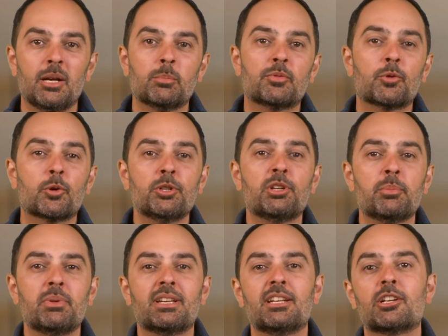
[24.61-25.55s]
Before you can
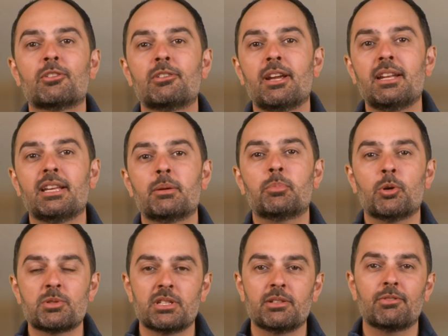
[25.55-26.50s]
begin creating and
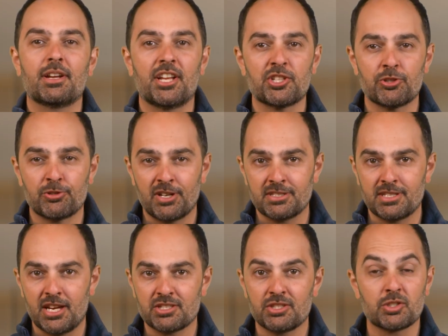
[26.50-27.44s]
posting financial
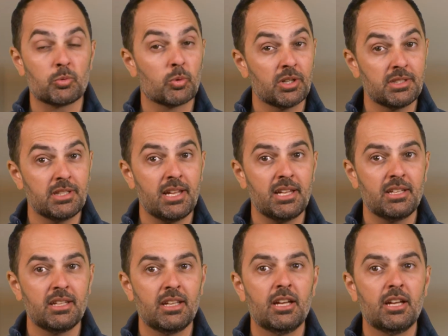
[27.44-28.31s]
transactions in Workday,